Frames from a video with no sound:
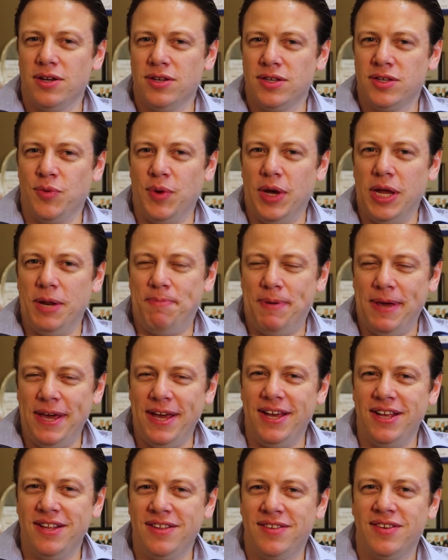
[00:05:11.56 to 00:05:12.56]
Sweet
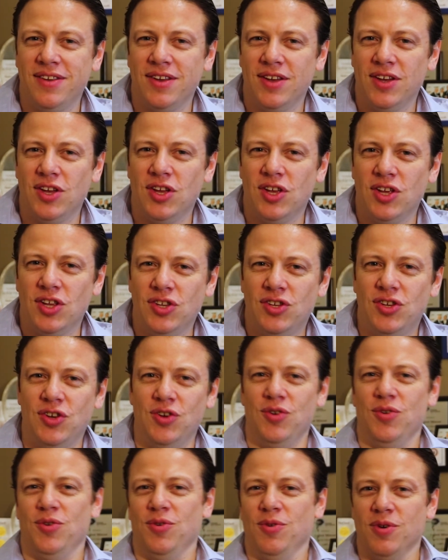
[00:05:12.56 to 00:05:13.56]
Pete's
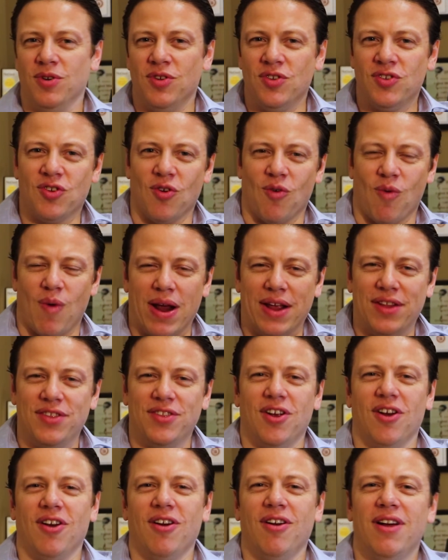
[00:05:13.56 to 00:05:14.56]
to
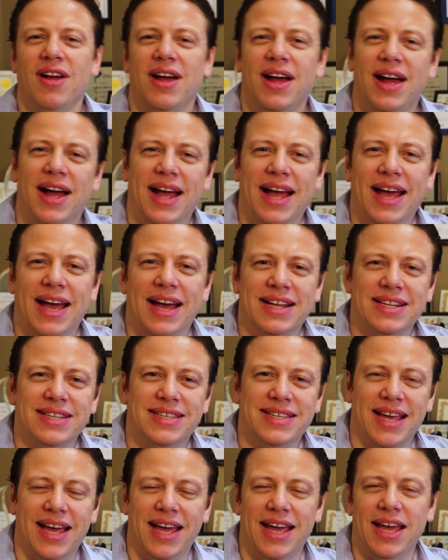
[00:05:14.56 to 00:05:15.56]
surrender and
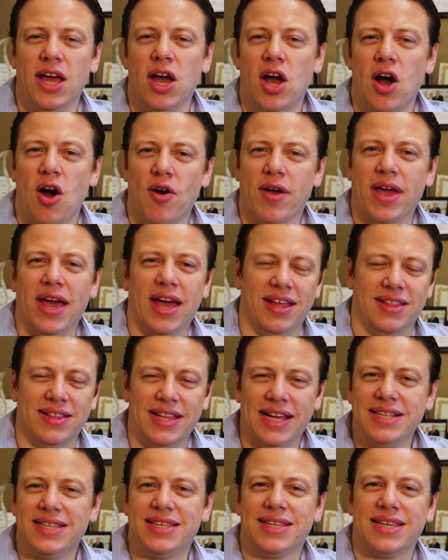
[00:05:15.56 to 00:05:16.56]
say, okay,
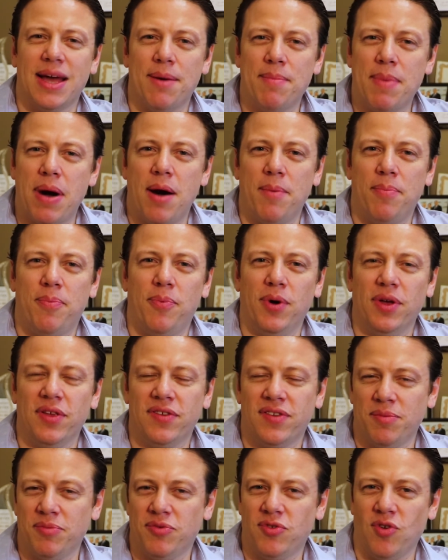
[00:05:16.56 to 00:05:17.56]
let's come up with
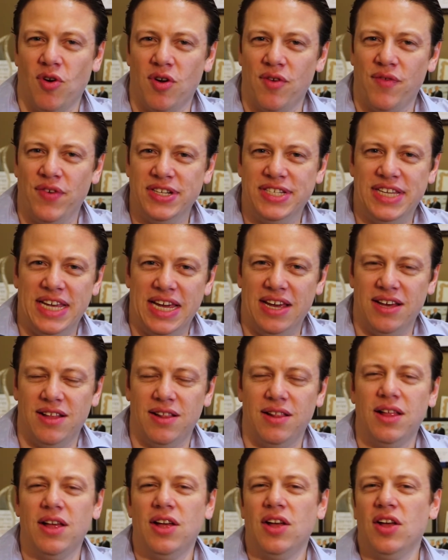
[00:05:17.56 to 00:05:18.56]
some sort of a
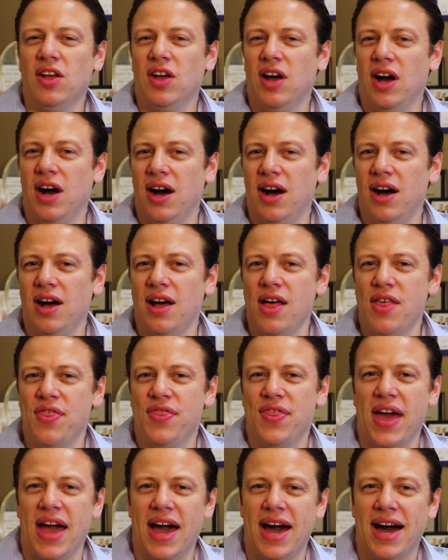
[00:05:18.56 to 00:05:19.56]
deal
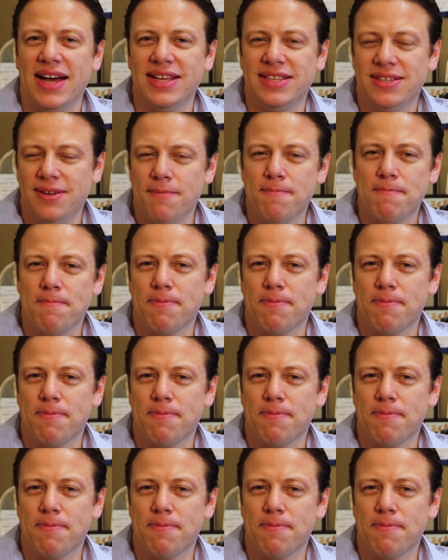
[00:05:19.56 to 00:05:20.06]
that